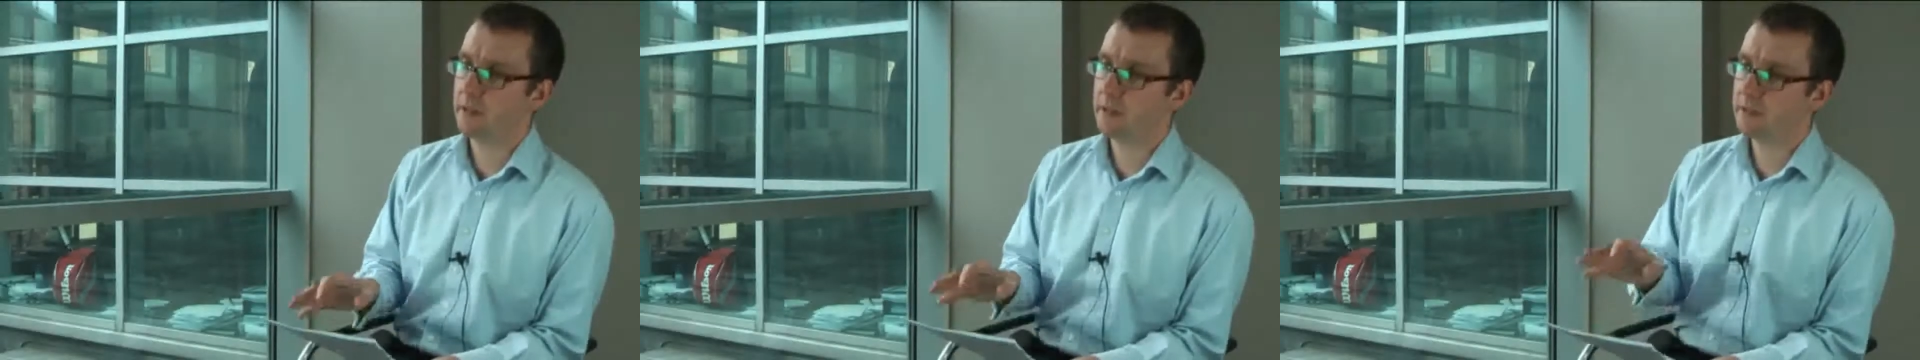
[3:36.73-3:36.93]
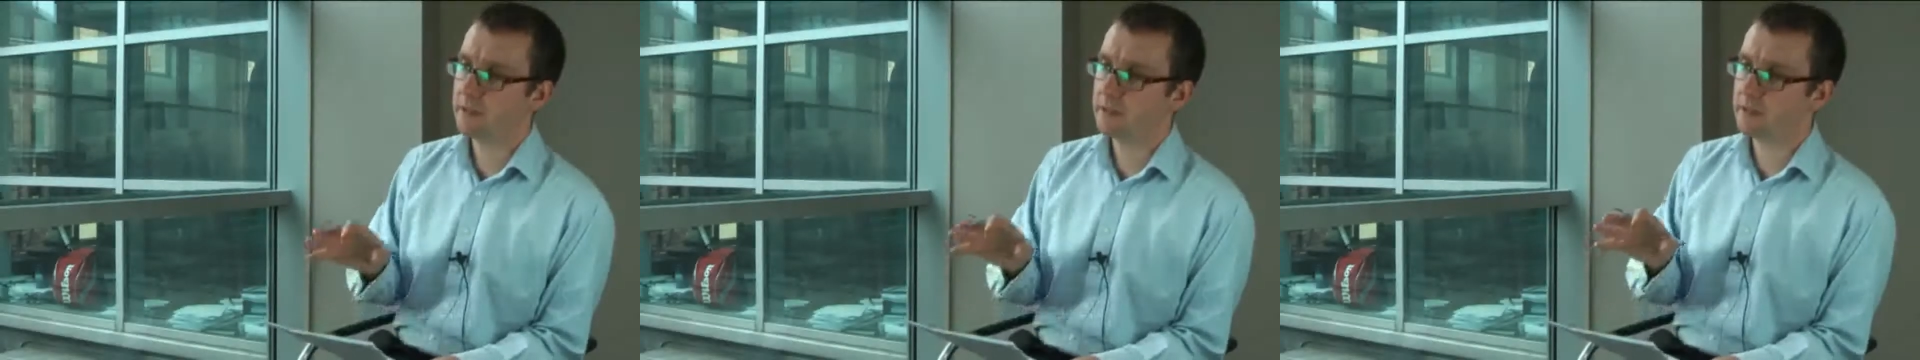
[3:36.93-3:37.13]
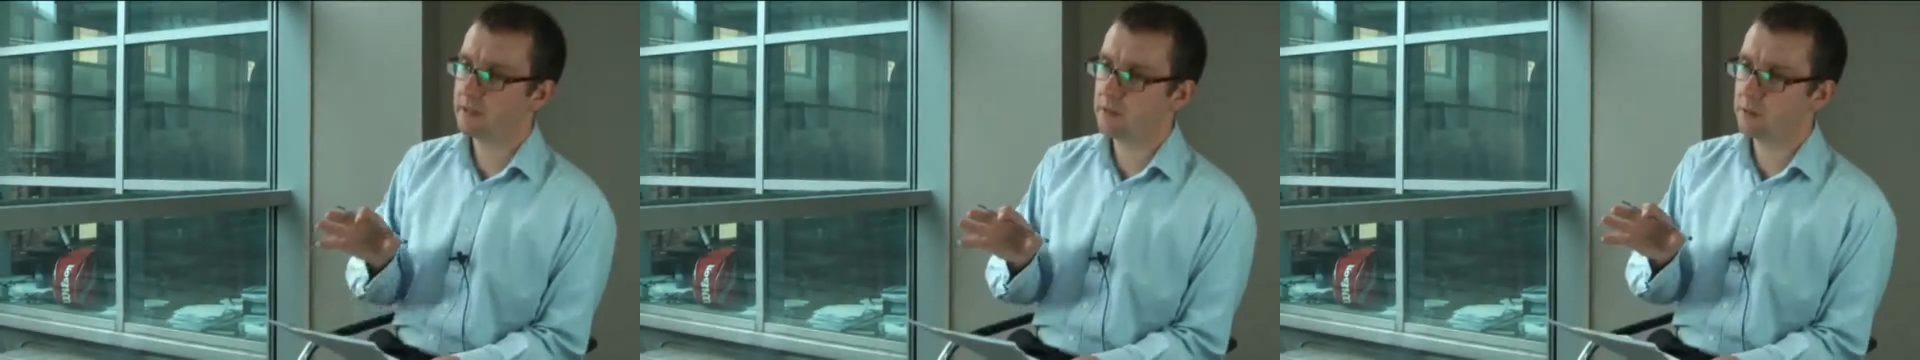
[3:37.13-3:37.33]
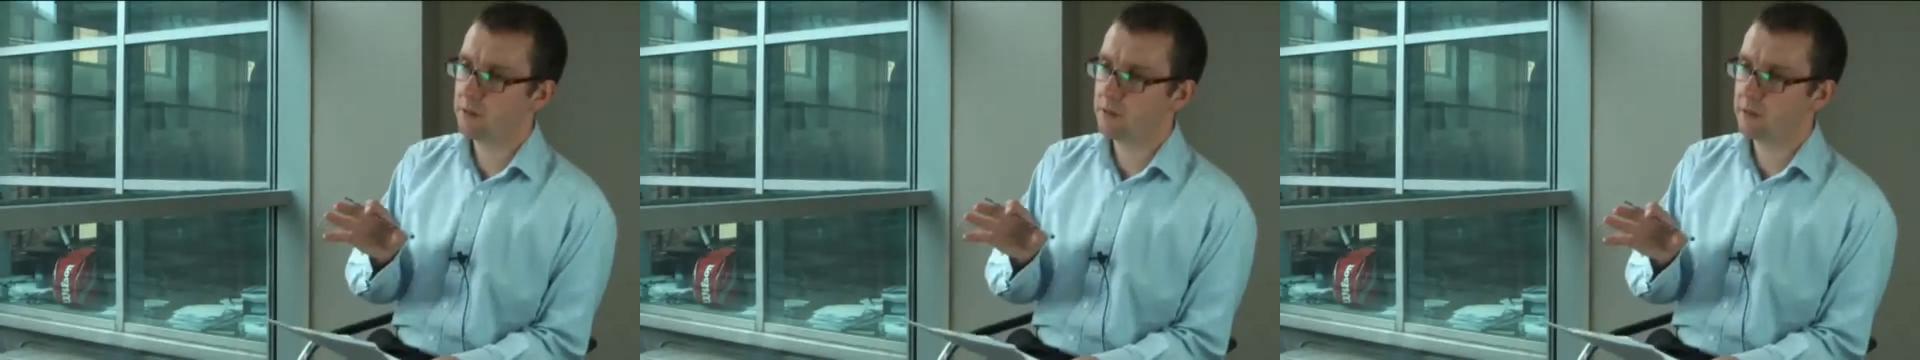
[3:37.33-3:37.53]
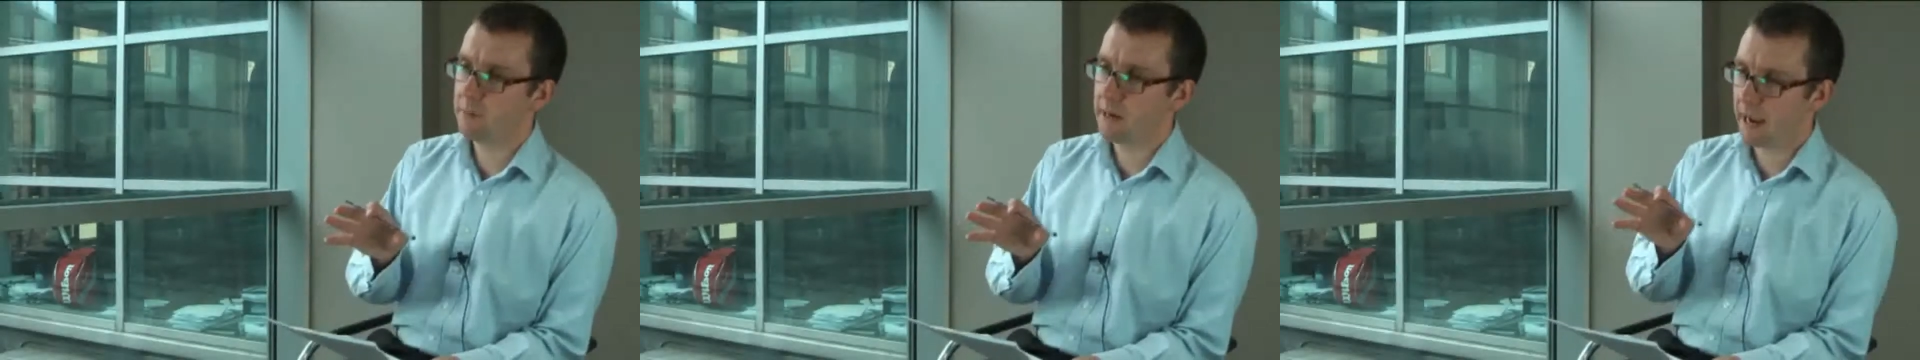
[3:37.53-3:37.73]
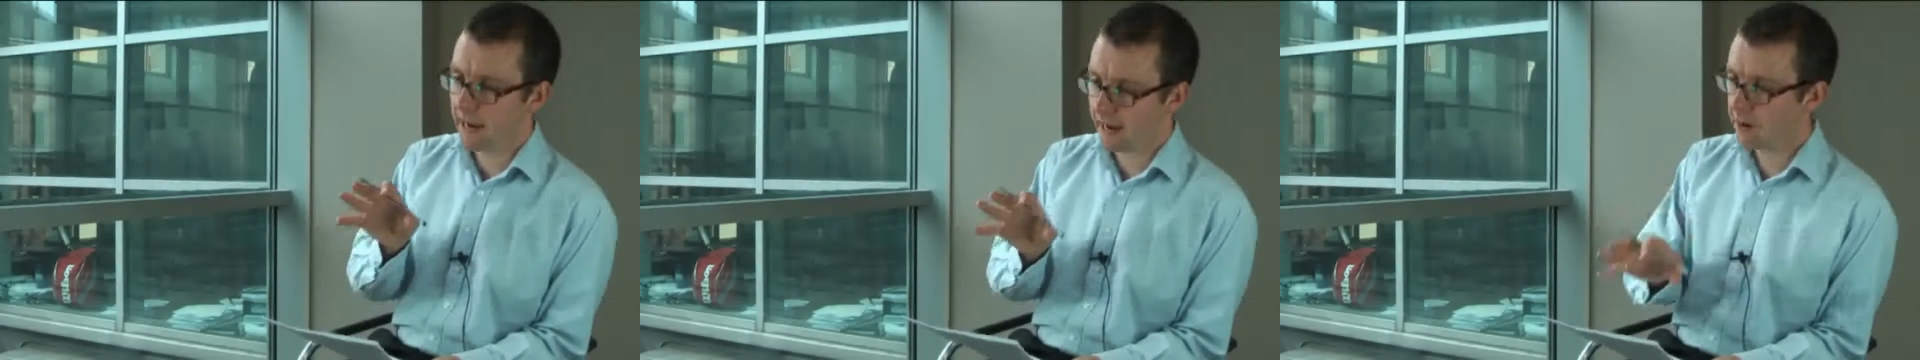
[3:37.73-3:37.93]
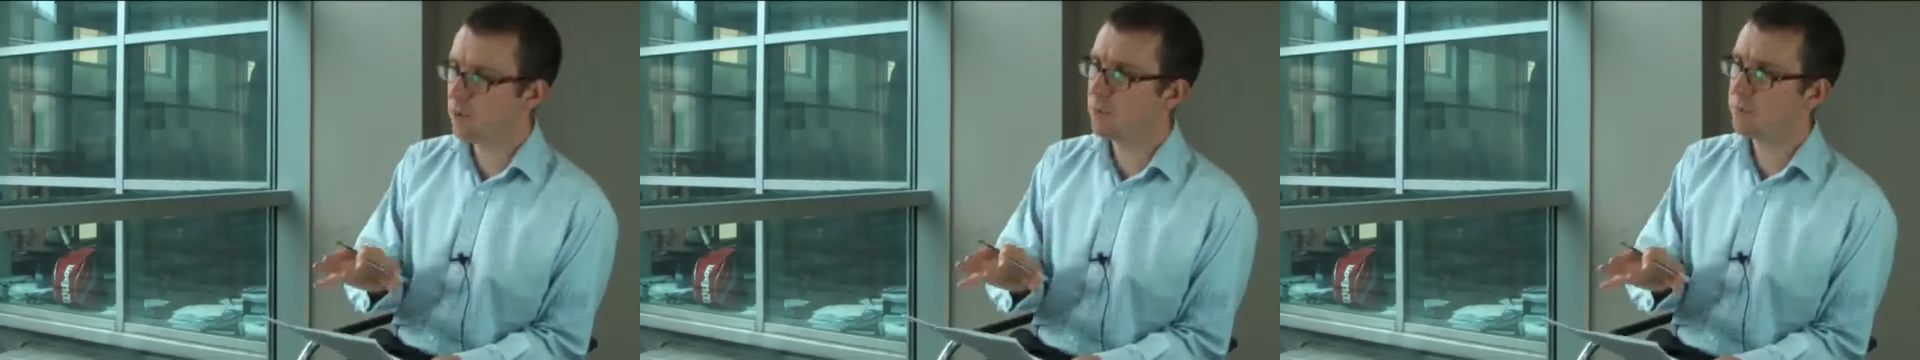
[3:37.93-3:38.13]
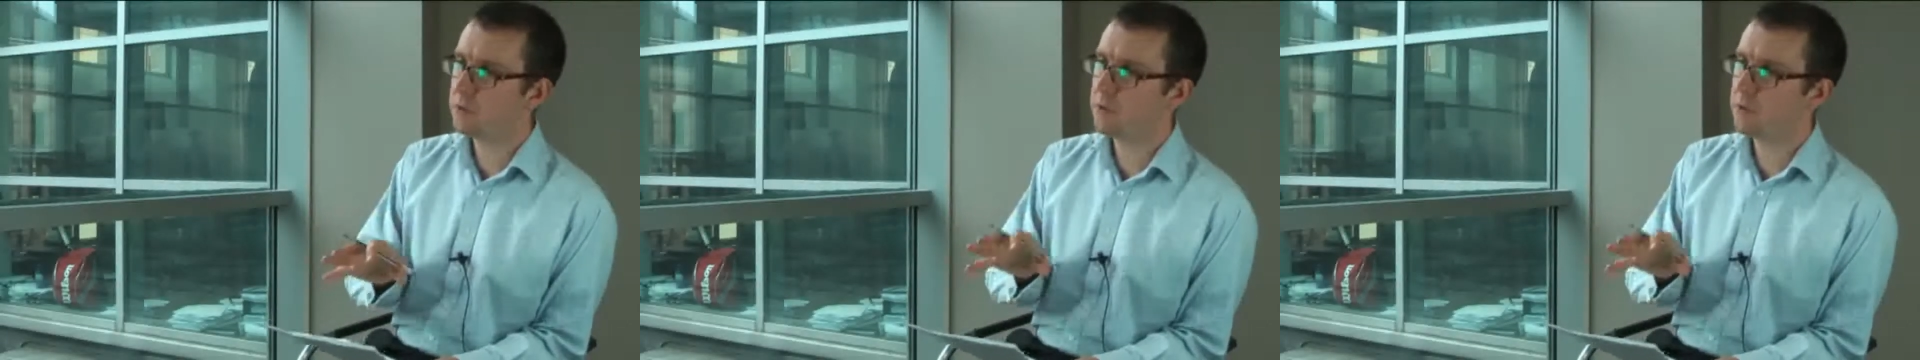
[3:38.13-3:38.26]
Is this going to be a help